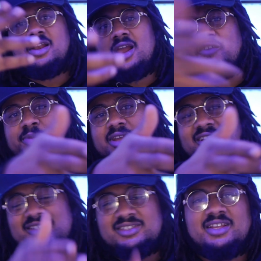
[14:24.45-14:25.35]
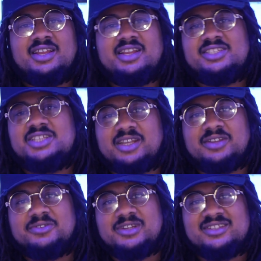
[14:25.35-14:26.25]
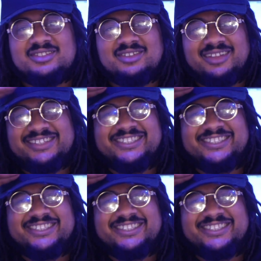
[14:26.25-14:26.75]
Love, peace, and chicken grease.